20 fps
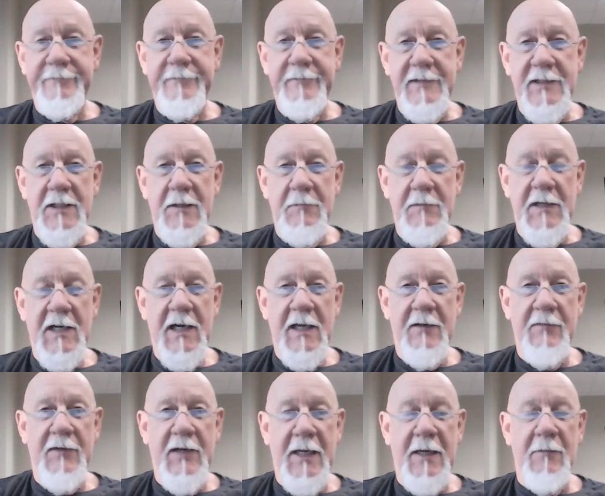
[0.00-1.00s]
some kind
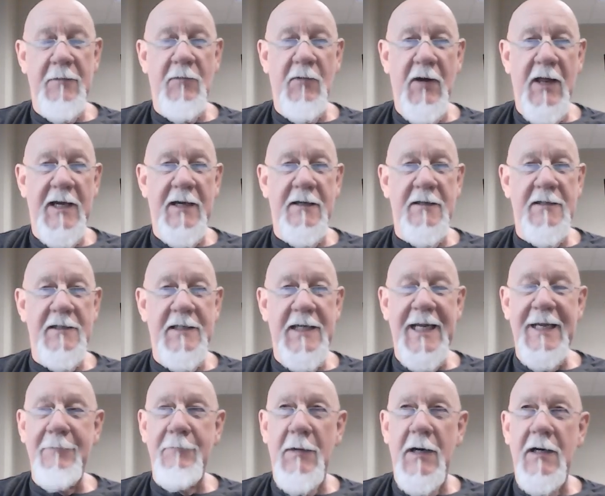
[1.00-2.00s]
of an animal like a
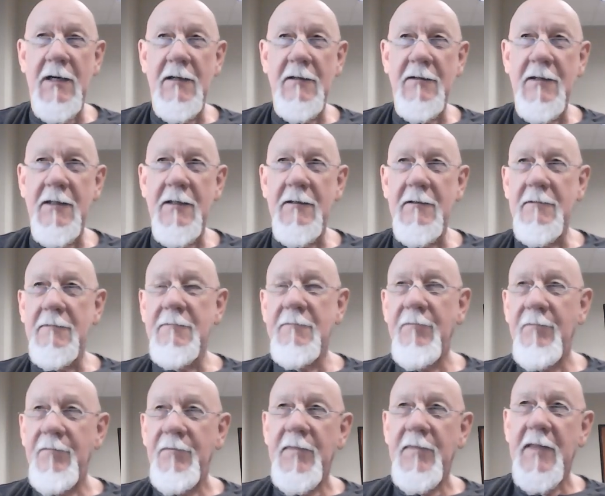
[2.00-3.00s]
stink bug that
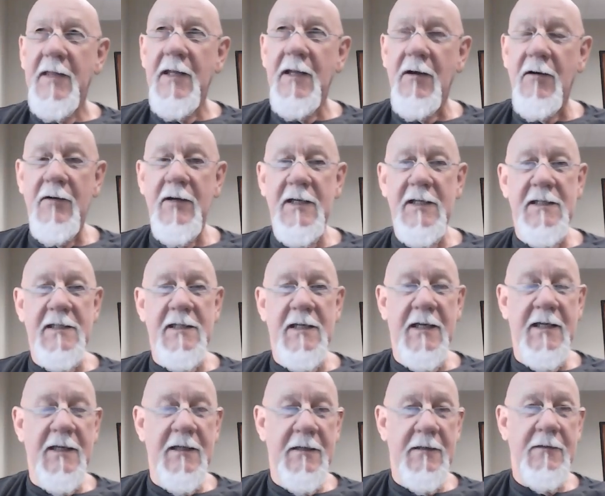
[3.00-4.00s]
are
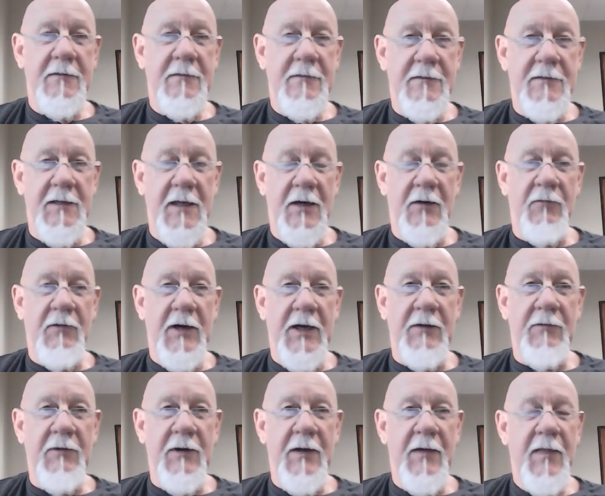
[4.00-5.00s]
easily done away
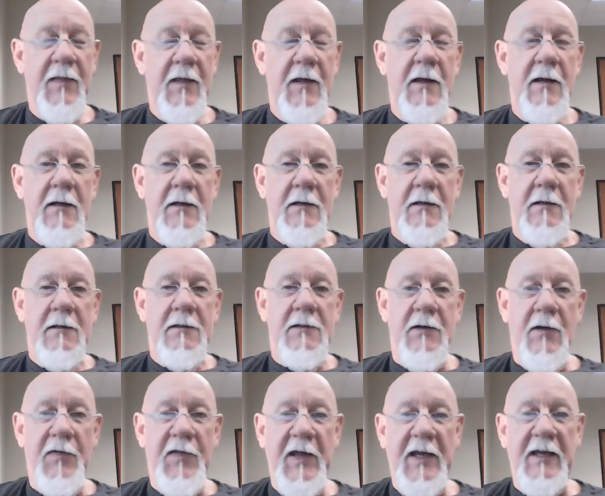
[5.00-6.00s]
with.
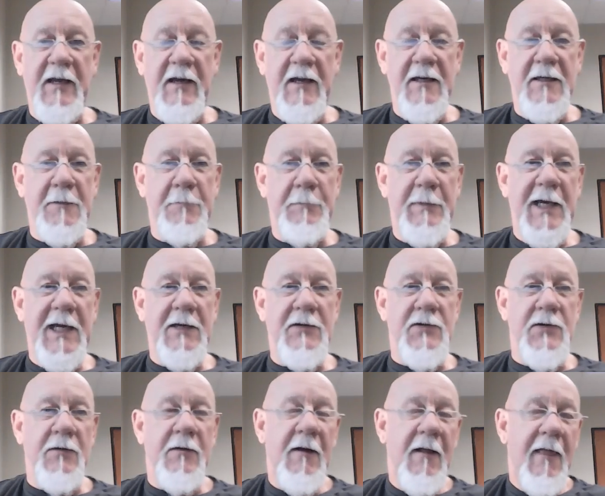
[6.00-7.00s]
So I think you get the
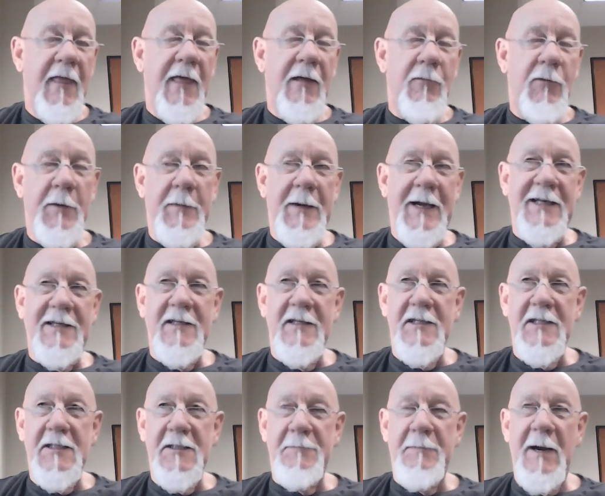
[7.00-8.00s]
picture. What about
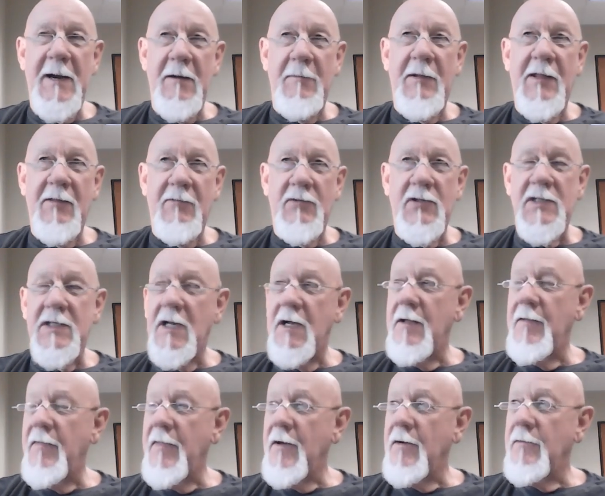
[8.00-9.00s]
this experiment that was
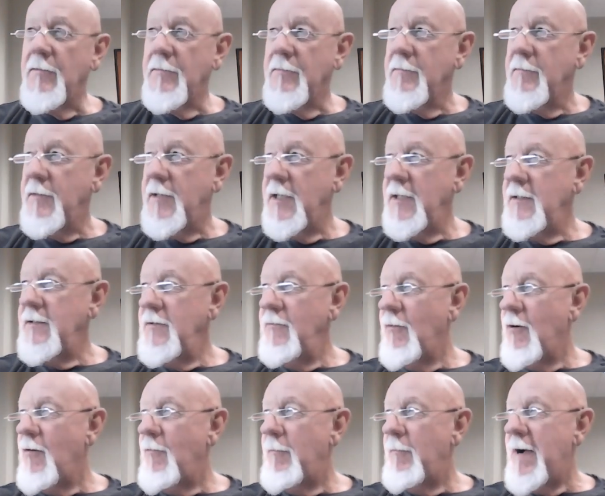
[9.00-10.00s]
done, though? Can you
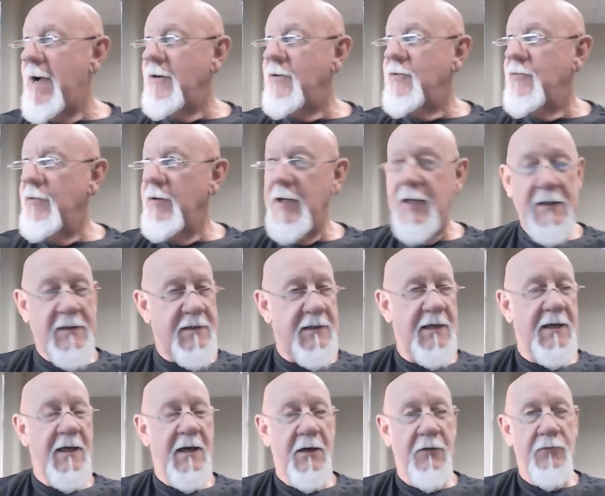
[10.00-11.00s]
walk by a tree and
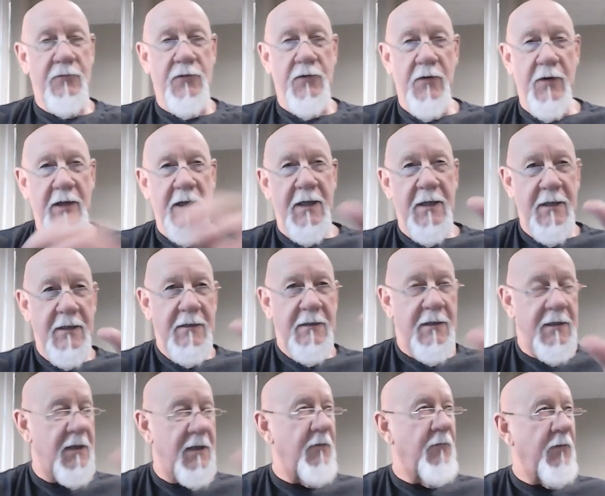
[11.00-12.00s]
say, hello, tree,
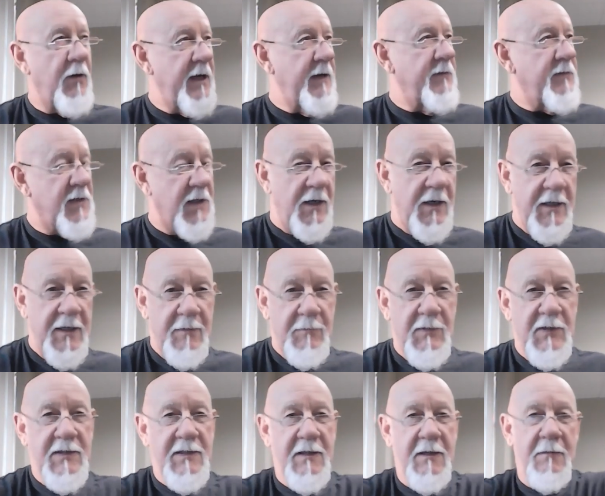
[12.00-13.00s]
and it waves a limb
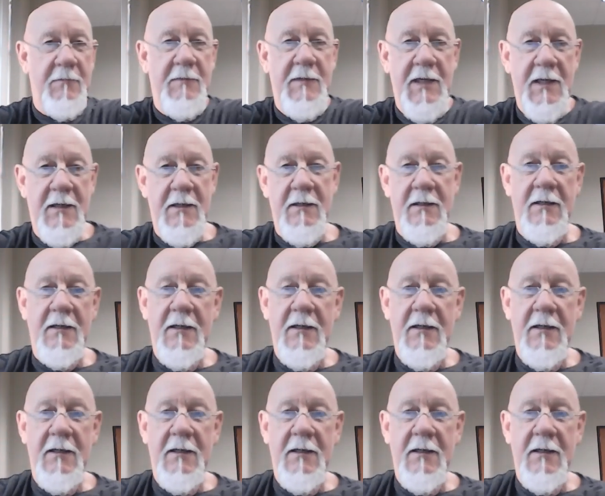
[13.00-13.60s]
or something? No.